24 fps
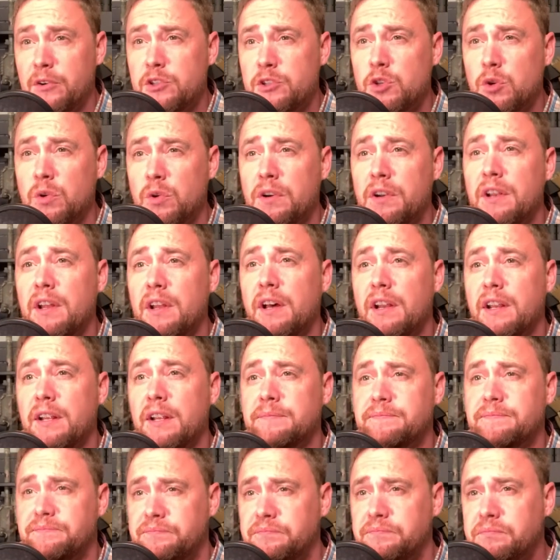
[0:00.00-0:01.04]
shortened on it.
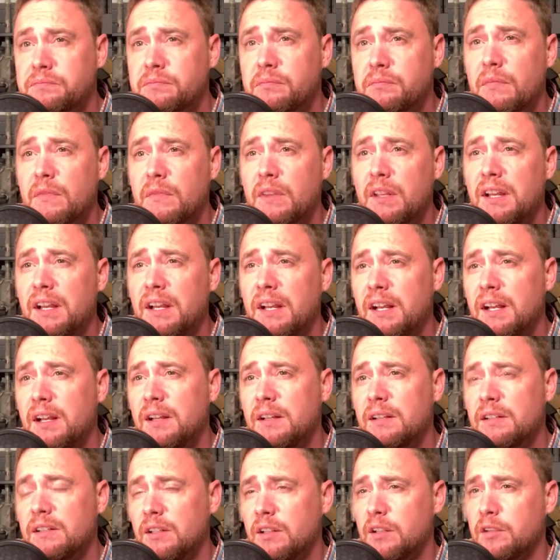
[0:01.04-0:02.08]

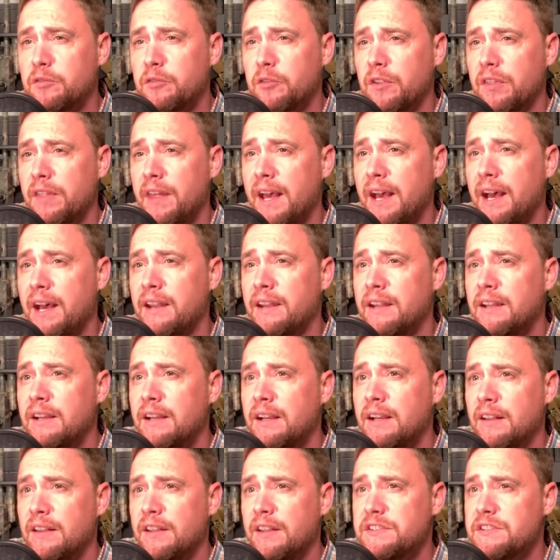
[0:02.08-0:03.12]
Look for that.
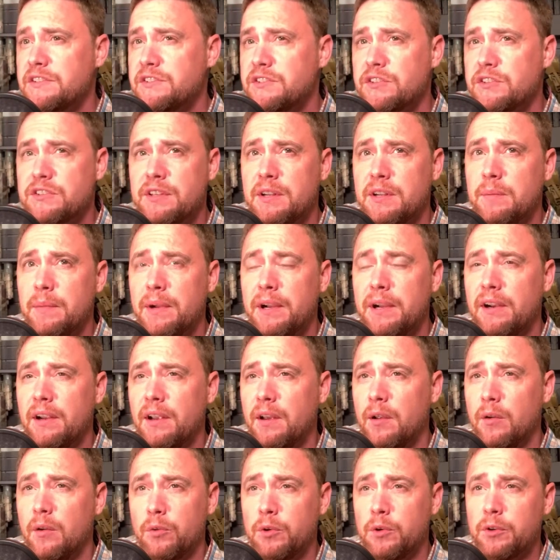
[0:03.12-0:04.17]
This is just a
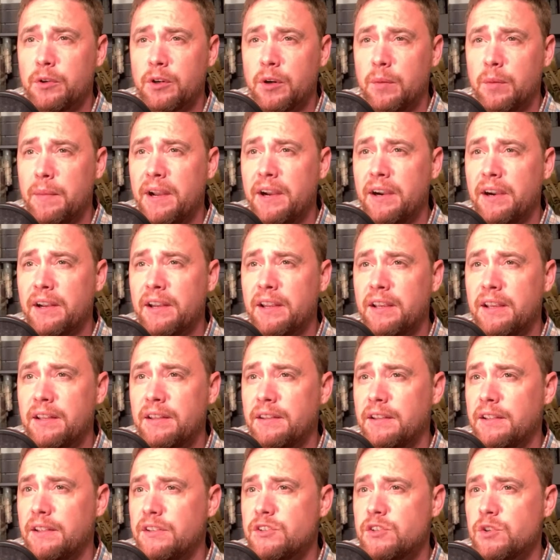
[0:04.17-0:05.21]
Ruger
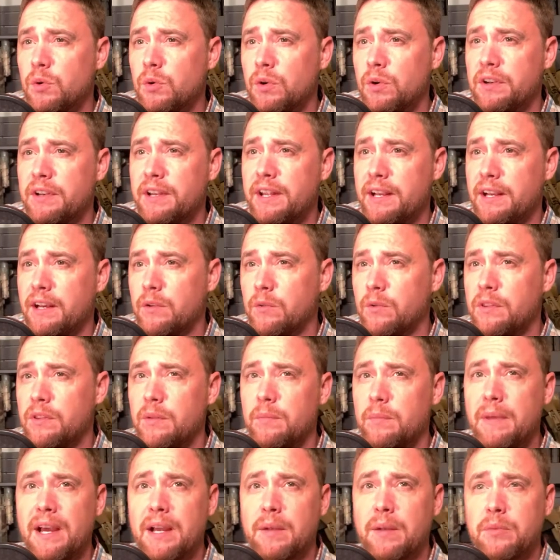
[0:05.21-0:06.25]
American that's shortened down with a
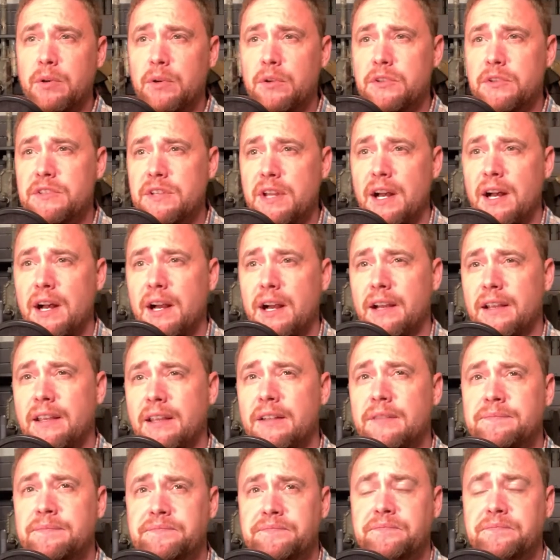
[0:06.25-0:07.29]
Magpul stock,
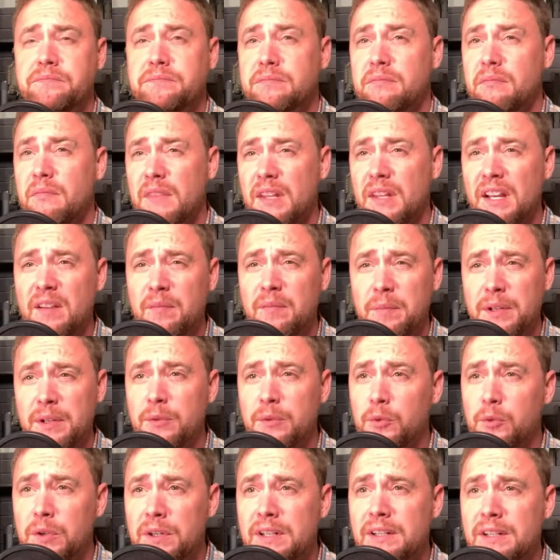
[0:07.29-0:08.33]
and I've
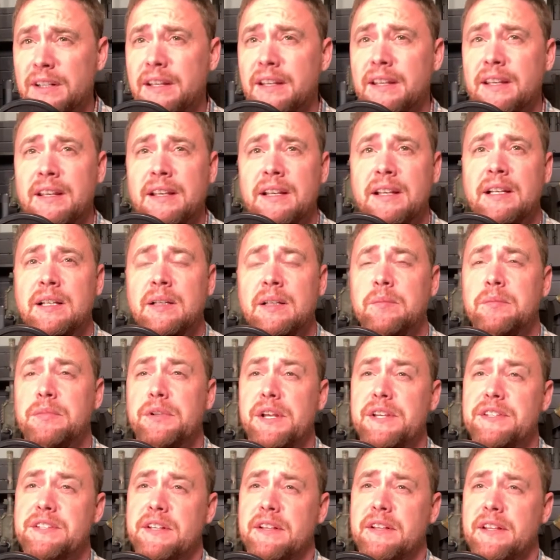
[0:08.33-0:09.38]
been really
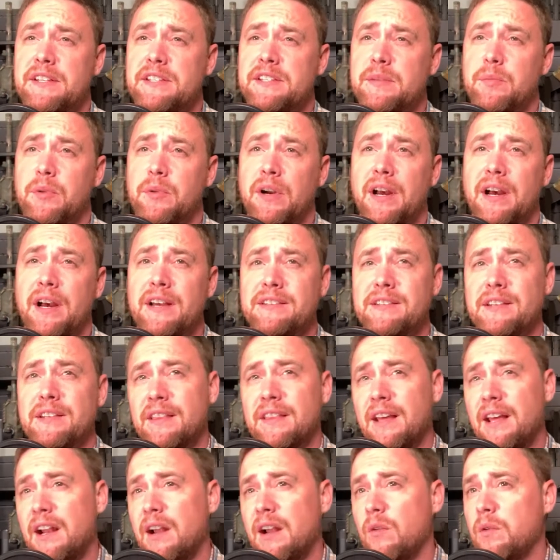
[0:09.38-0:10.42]
pleasantly surprised. I
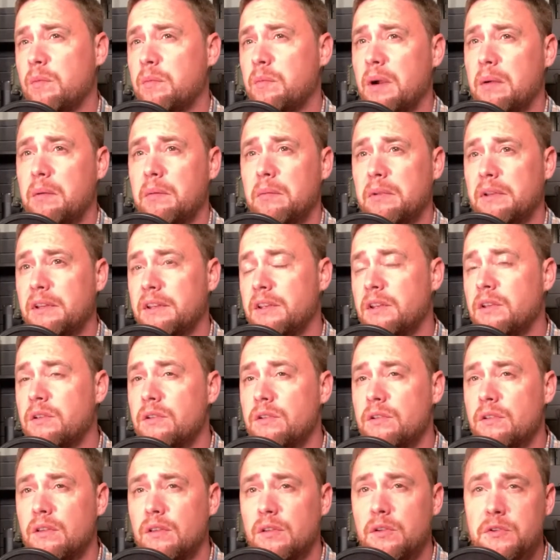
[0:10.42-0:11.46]
thought I would
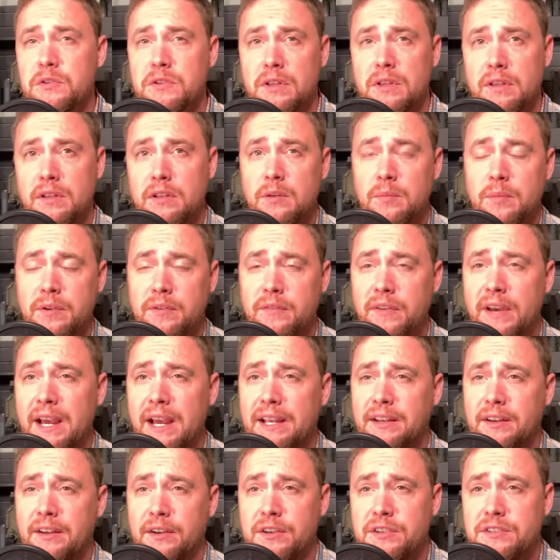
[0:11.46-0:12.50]
probably lose a little bit of
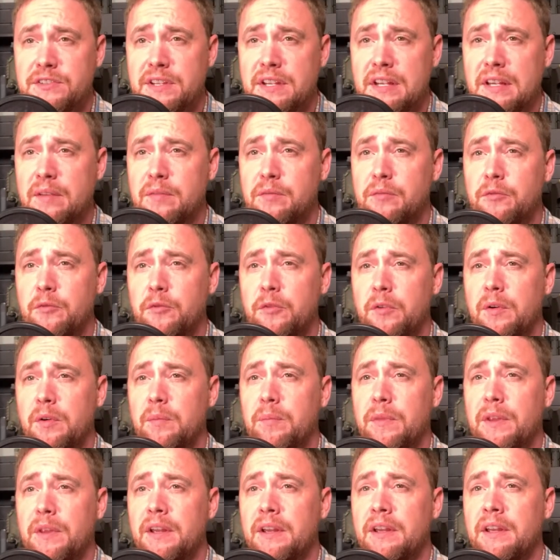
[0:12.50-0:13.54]
accuracy
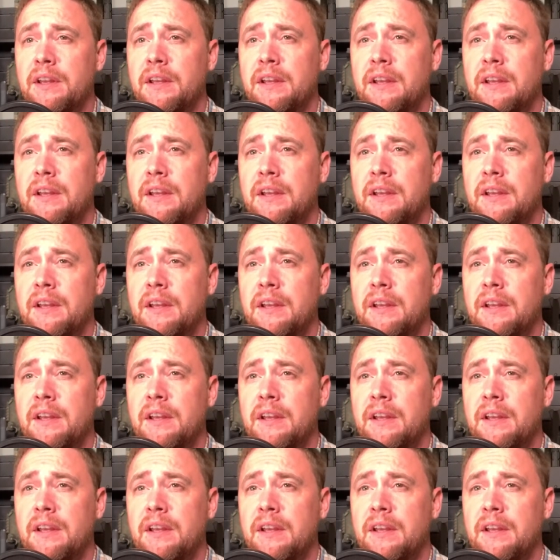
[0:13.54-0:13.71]
from the